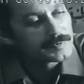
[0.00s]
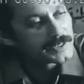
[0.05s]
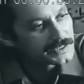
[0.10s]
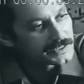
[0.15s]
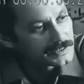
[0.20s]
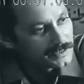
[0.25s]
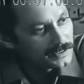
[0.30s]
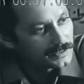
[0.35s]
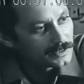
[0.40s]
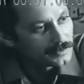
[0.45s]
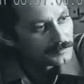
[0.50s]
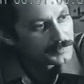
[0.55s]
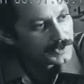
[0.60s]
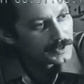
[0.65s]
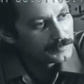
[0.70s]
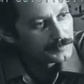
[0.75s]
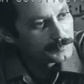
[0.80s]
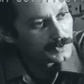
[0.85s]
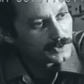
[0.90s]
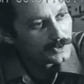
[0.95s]
Of the
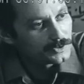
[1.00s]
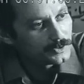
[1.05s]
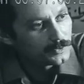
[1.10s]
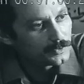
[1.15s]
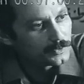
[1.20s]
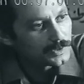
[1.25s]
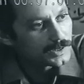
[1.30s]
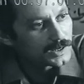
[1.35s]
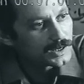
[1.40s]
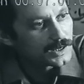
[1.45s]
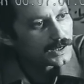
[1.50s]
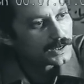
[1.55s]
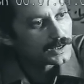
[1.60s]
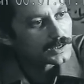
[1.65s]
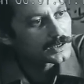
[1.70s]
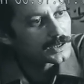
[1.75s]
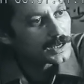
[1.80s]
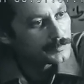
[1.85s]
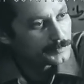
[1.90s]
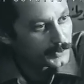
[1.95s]
Palestinian people who
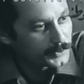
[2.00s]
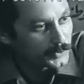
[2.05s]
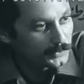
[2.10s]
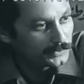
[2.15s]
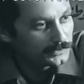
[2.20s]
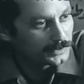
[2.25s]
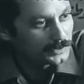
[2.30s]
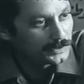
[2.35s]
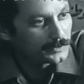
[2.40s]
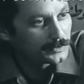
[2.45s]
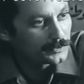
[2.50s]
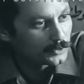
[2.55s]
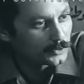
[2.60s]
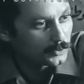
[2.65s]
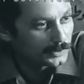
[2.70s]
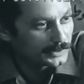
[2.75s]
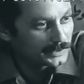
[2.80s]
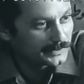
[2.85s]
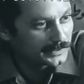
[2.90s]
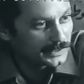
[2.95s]
are uprooted,
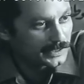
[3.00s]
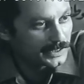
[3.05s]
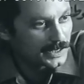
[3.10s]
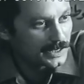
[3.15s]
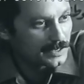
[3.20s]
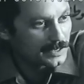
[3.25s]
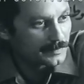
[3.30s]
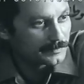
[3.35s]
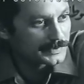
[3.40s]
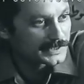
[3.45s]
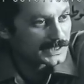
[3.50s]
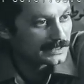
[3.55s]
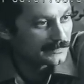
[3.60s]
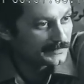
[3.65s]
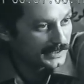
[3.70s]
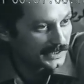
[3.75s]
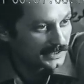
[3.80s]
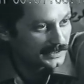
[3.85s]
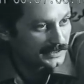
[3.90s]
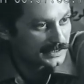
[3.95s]
thrown in the
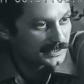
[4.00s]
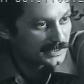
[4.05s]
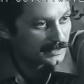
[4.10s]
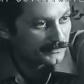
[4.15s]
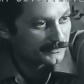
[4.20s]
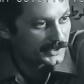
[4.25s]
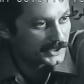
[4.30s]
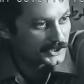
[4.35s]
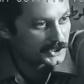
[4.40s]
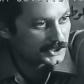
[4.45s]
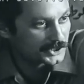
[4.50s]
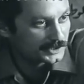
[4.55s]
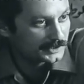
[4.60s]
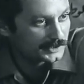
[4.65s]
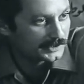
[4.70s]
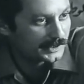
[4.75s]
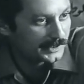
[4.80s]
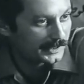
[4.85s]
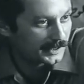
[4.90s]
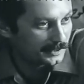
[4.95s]
camps, living in
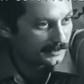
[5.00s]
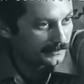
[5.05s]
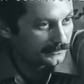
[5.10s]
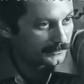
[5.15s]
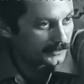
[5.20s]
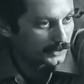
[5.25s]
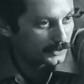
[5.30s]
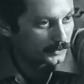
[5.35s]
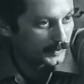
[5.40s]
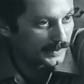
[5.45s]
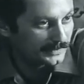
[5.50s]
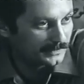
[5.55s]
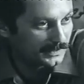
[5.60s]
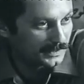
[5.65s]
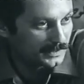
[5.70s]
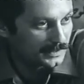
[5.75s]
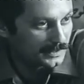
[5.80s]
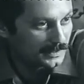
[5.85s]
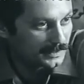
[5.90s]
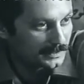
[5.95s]
starvation, killed for
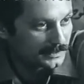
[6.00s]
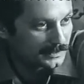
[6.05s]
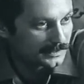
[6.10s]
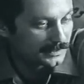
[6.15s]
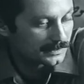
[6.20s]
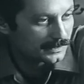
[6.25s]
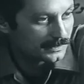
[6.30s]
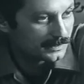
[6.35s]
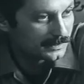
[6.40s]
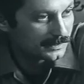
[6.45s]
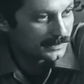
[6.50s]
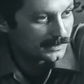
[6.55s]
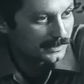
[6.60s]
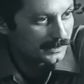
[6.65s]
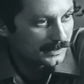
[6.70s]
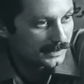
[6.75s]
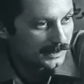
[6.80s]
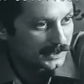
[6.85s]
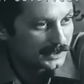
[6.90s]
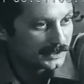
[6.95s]
20 years,
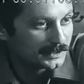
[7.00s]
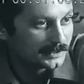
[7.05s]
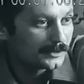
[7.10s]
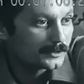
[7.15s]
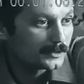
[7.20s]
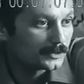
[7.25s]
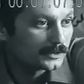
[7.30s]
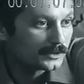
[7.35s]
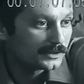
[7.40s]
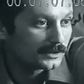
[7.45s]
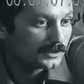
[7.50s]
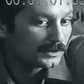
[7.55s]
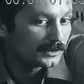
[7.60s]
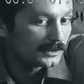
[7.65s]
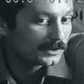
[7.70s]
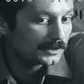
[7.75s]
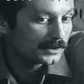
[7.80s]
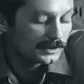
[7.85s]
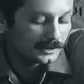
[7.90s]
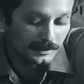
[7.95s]
and
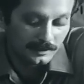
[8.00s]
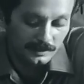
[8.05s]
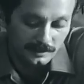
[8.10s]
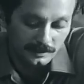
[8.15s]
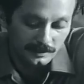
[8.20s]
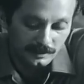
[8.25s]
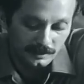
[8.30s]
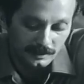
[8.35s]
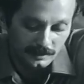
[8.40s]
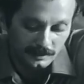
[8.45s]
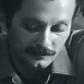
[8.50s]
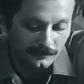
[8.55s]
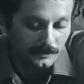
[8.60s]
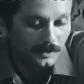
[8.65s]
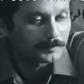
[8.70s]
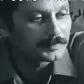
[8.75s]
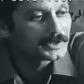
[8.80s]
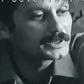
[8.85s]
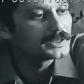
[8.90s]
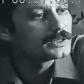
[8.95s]

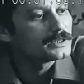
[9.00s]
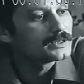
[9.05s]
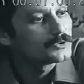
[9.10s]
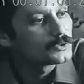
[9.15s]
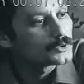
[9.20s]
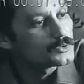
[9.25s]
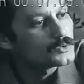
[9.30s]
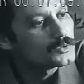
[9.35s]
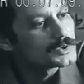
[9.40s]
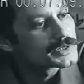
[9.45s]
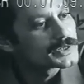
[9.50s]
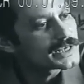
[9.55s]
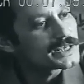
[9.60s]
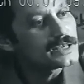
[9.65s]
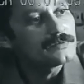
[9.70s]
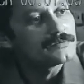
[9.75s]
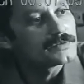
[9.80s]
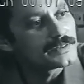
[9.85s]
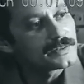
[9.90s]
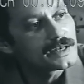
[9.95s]
forbidden to
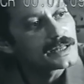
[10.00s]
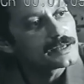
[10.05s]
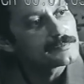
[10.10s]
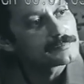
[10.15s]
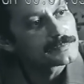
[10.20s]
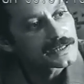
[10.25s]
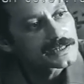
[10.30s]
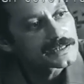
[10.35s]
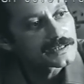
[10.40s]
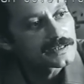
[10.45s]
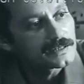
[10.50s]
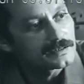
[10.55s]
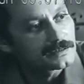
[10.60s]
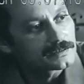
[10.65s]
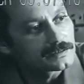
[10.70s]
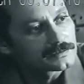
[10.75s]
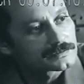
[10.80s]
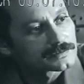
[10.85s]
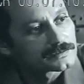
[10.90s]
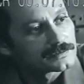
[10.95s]
use even the name
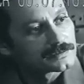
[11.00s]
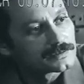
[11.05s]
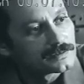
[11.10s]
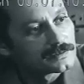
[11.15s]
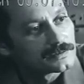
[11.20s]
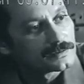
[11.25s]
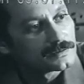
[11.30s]
Palestinians.